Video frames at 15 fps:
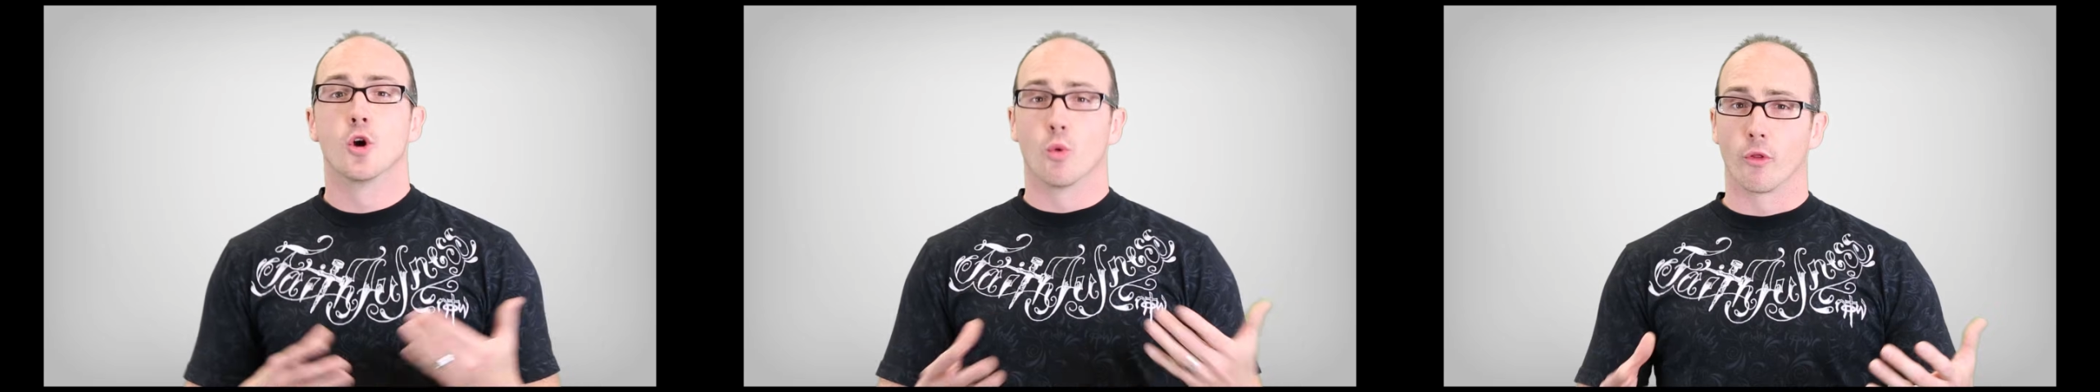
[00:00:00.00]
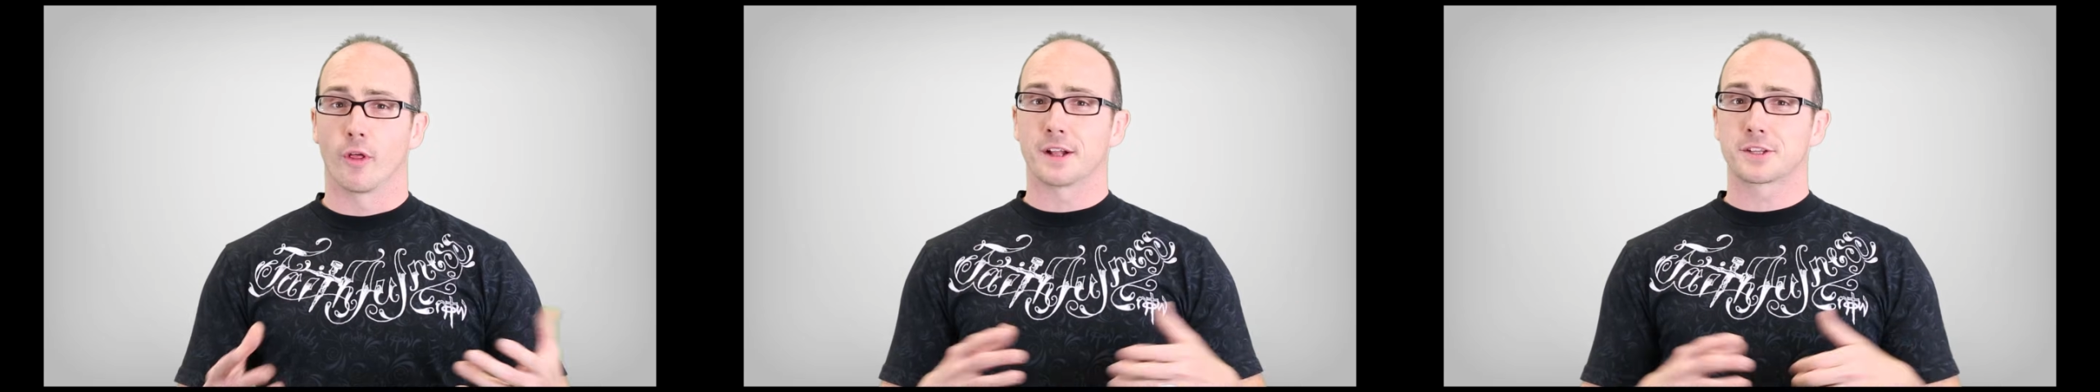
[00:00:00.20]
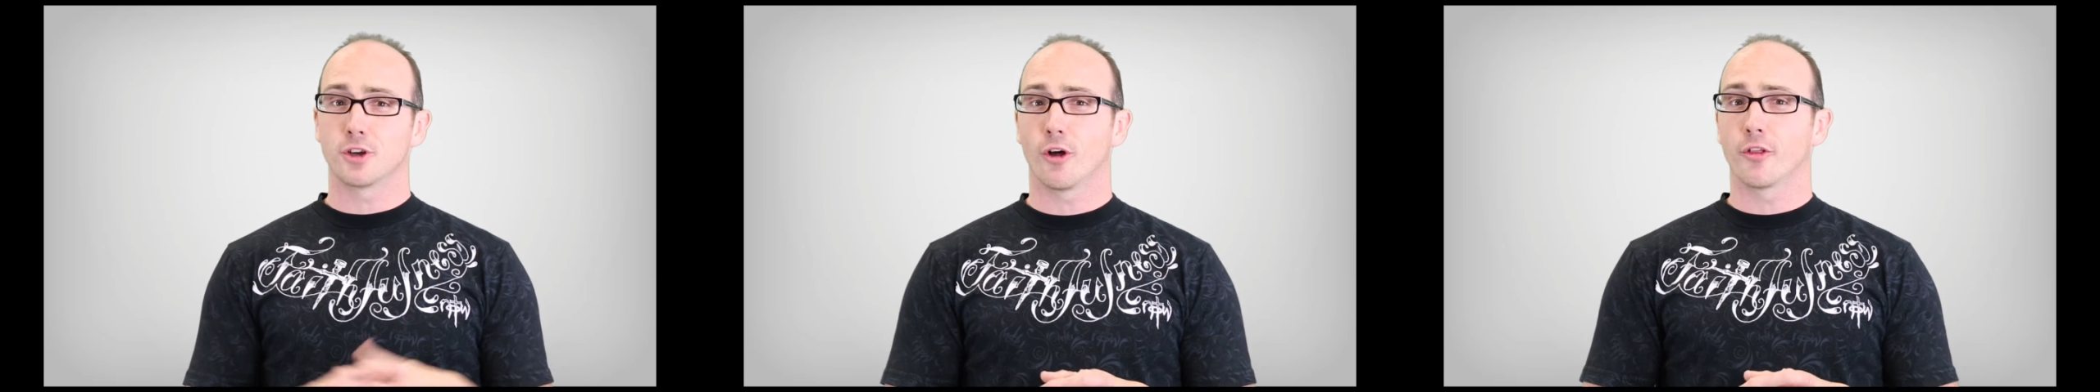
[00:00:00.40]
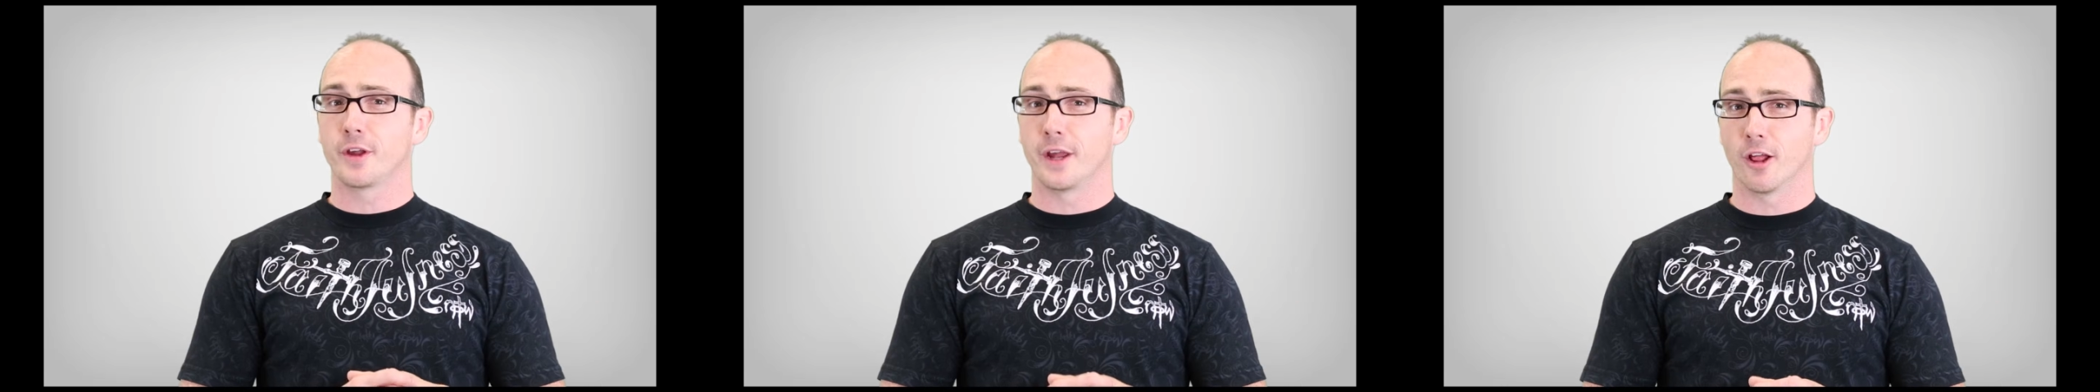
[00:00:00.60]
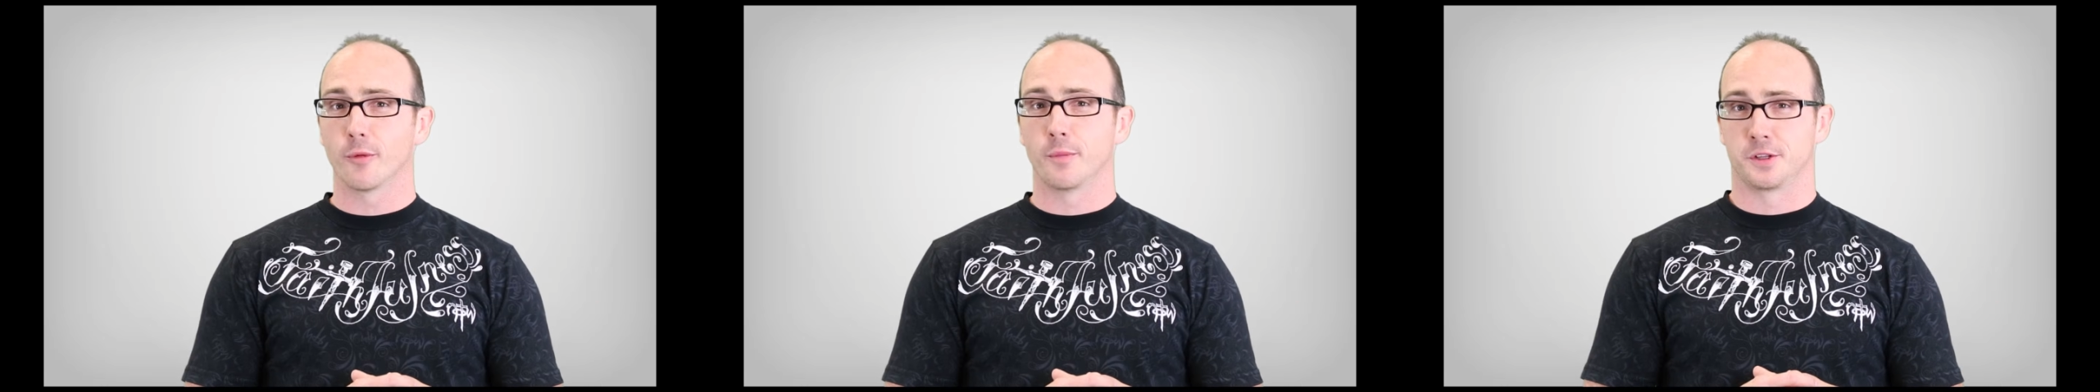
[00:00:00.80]
Well, that's all
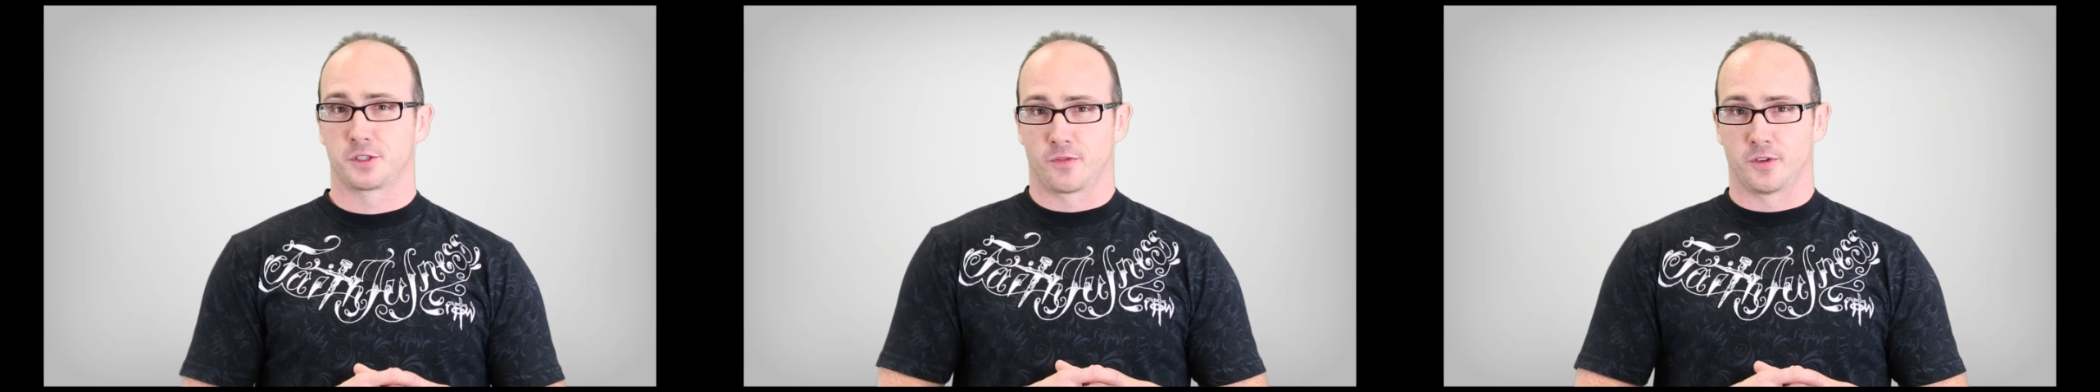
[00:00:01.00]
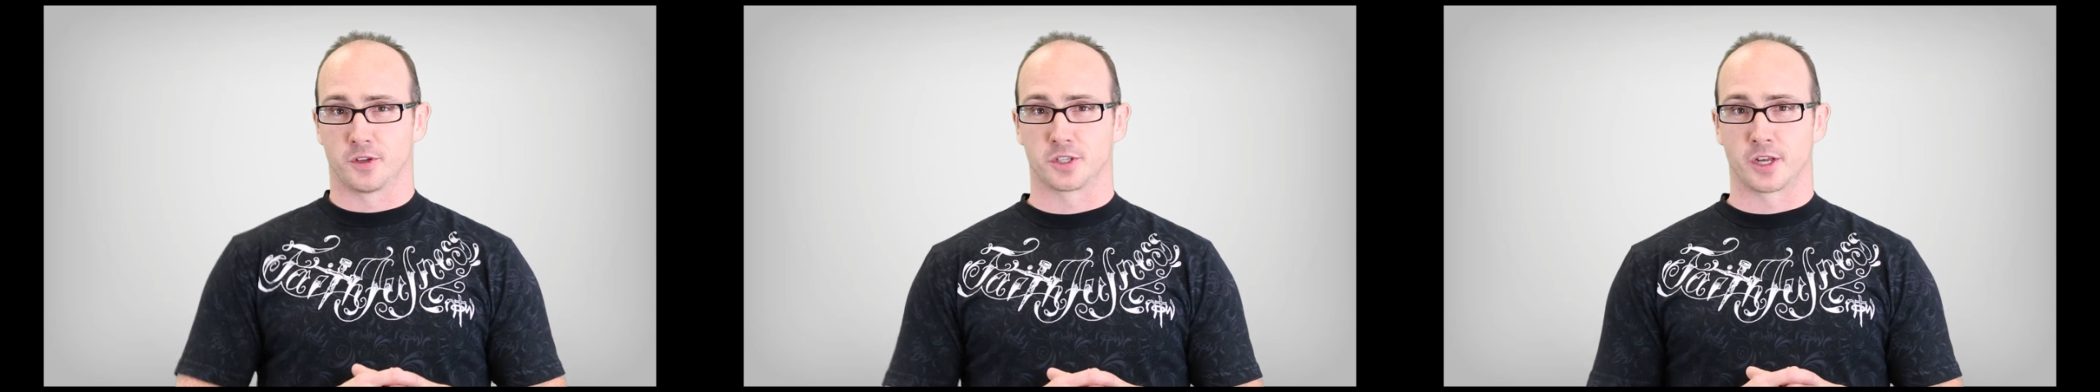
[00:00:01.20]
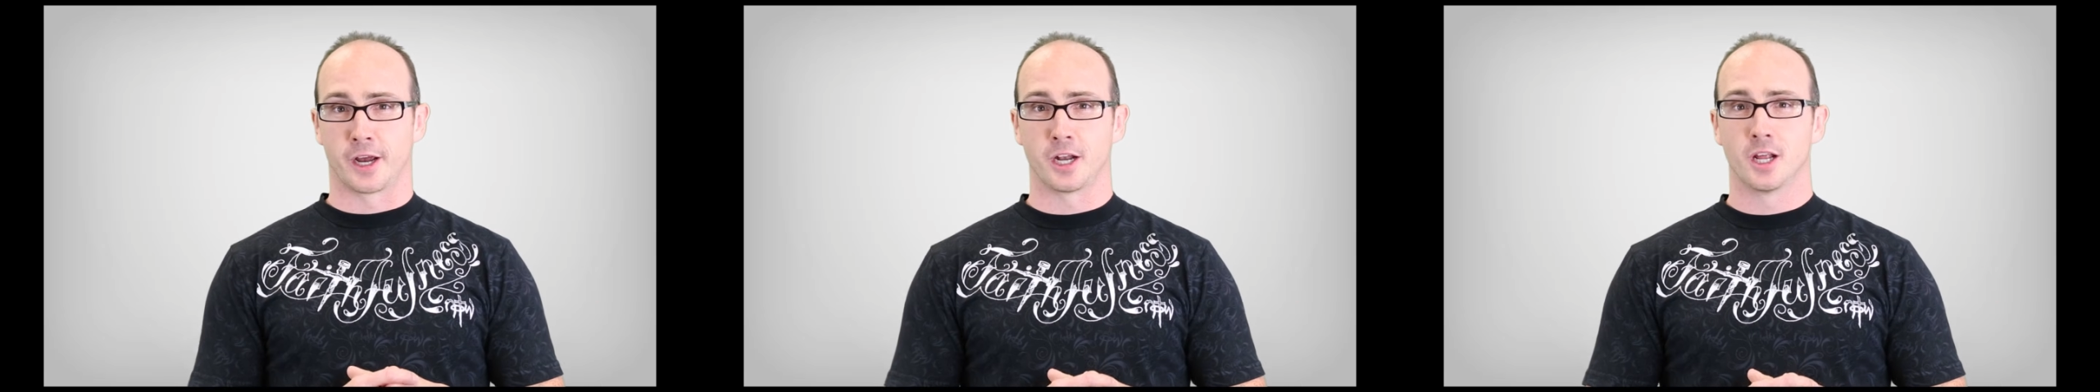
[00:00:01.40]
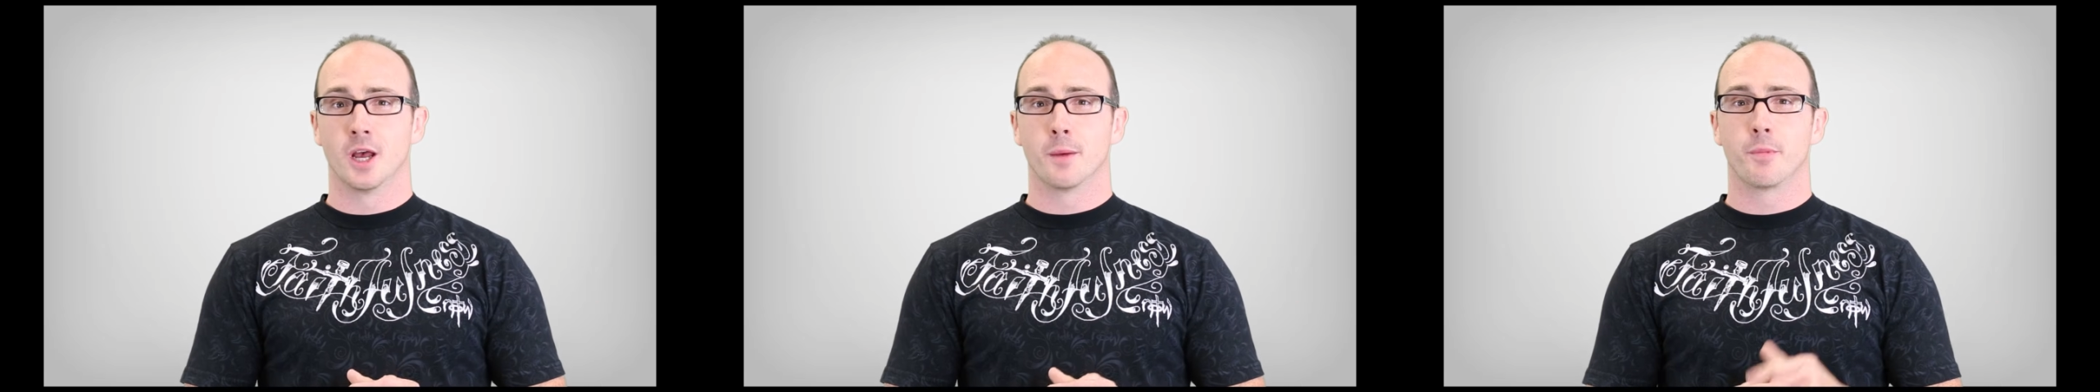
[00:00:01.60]
the elements of design,